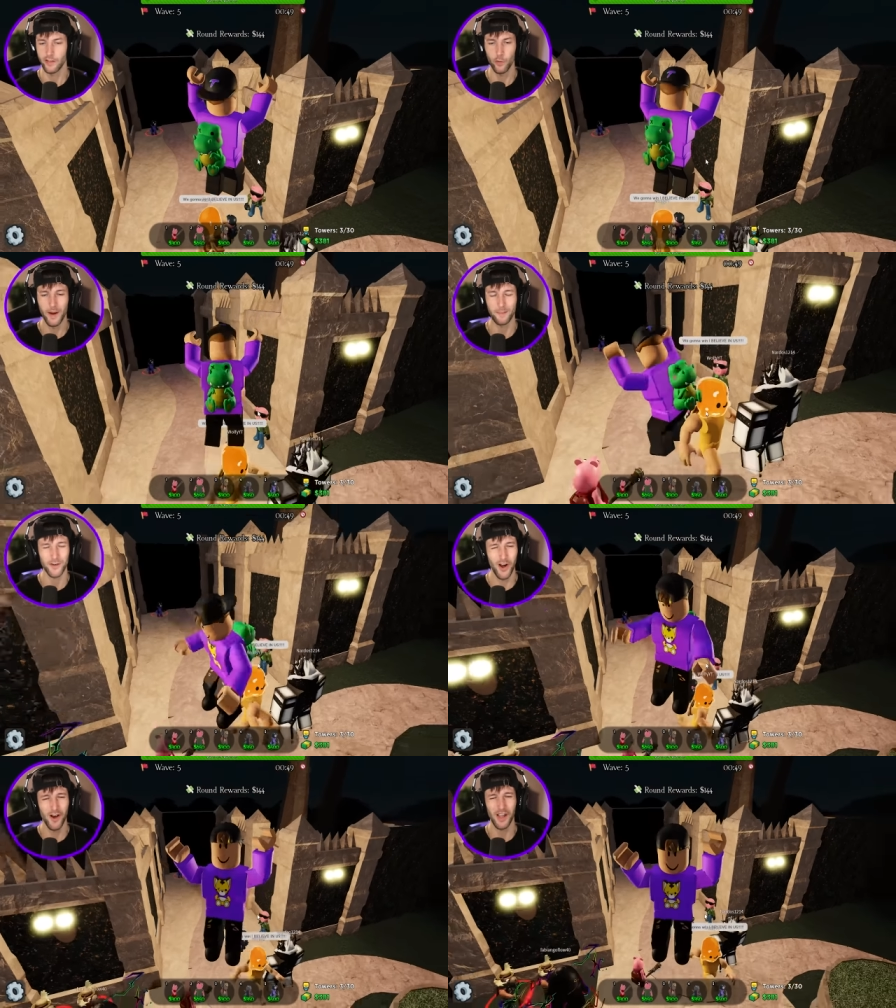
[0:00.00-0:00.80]
That's what I'm
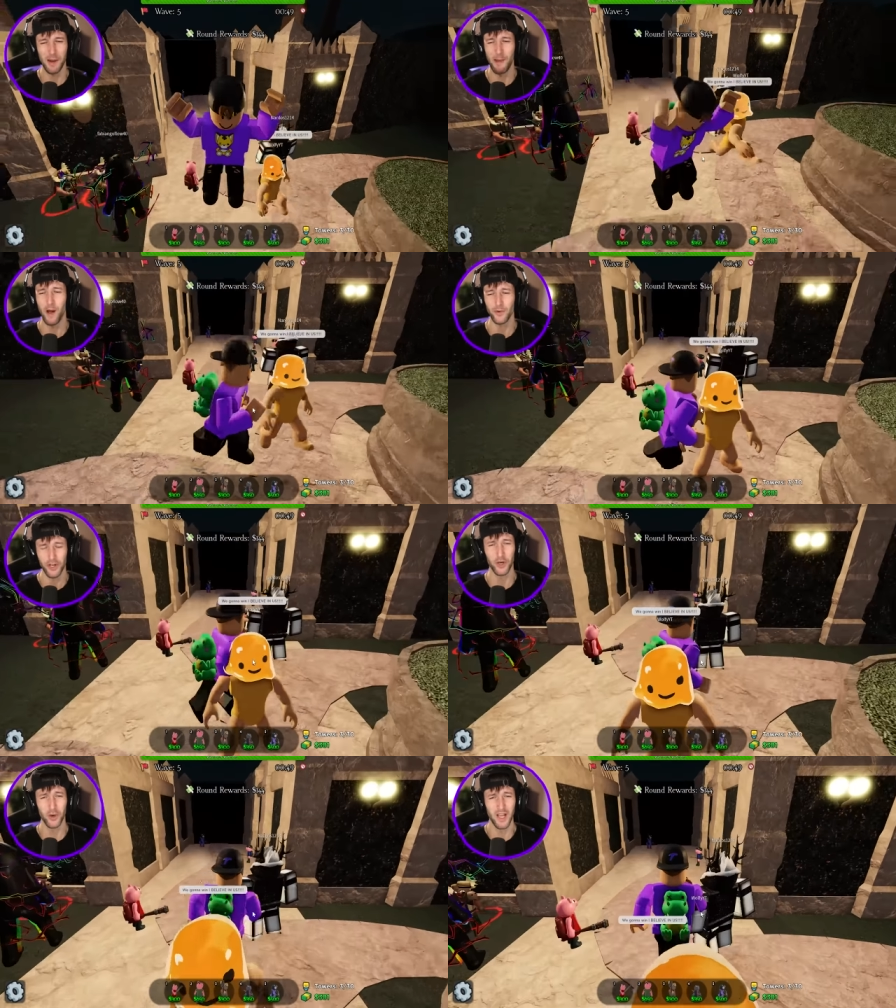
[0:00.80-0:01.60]
talking about,
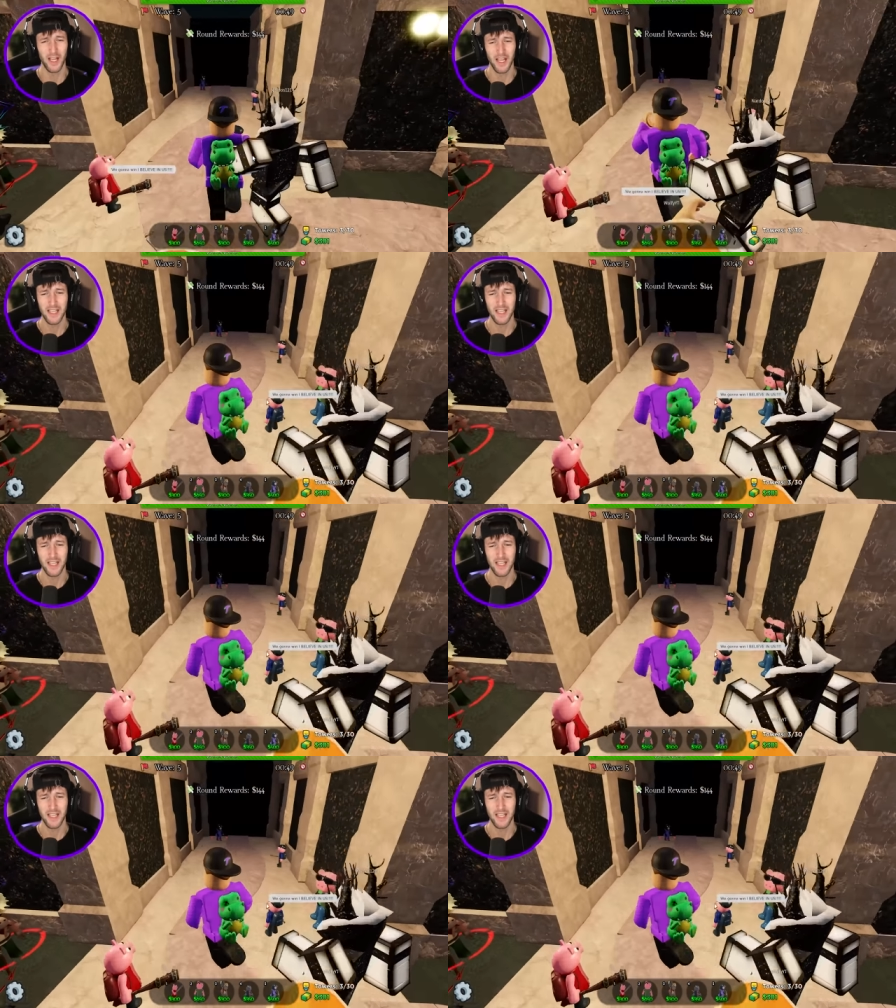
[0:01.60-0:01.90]
dude.